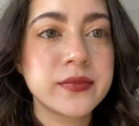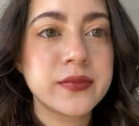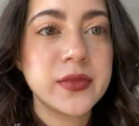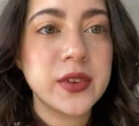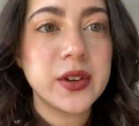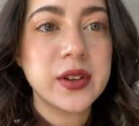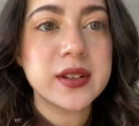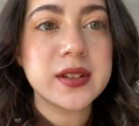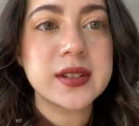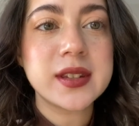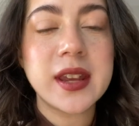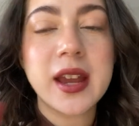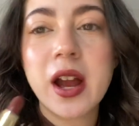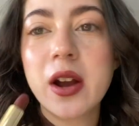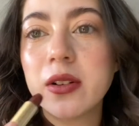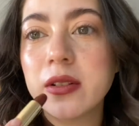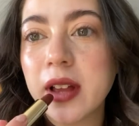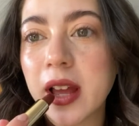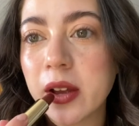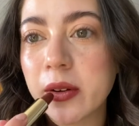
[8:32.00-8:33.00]
You can see
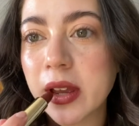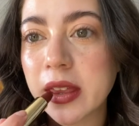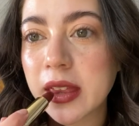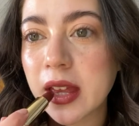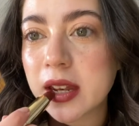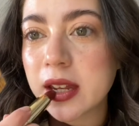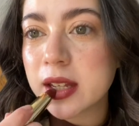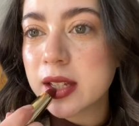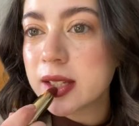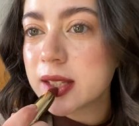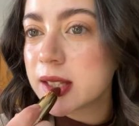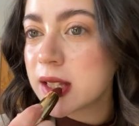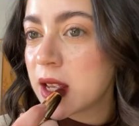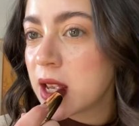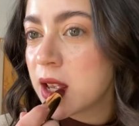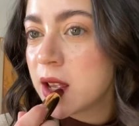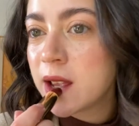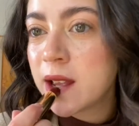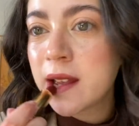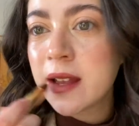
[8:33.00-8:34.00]
how lightweight that is.
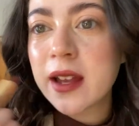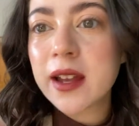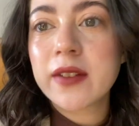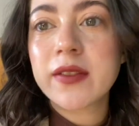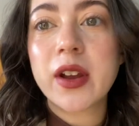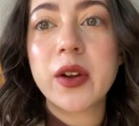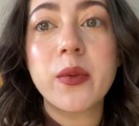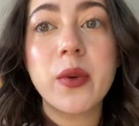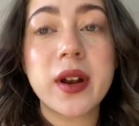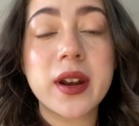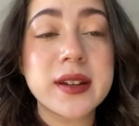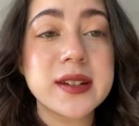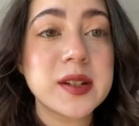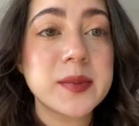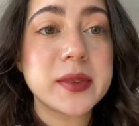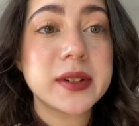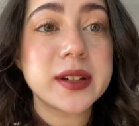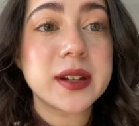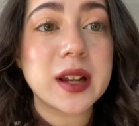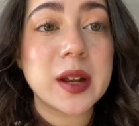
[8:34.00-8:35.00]
If I wanted to
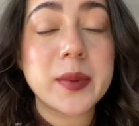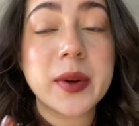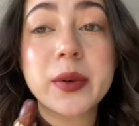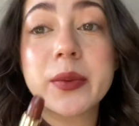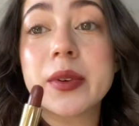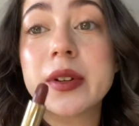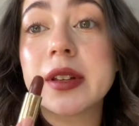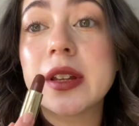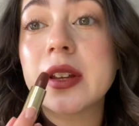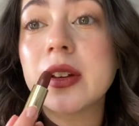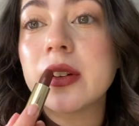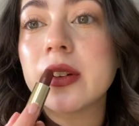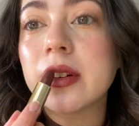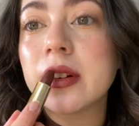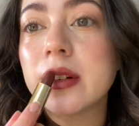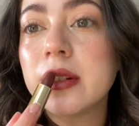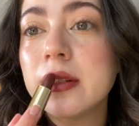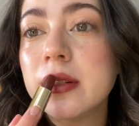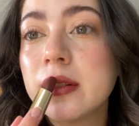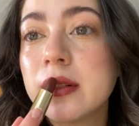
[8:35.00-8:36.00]
build it up, I really
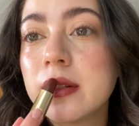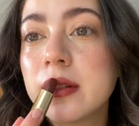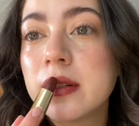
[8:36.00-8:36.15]
could.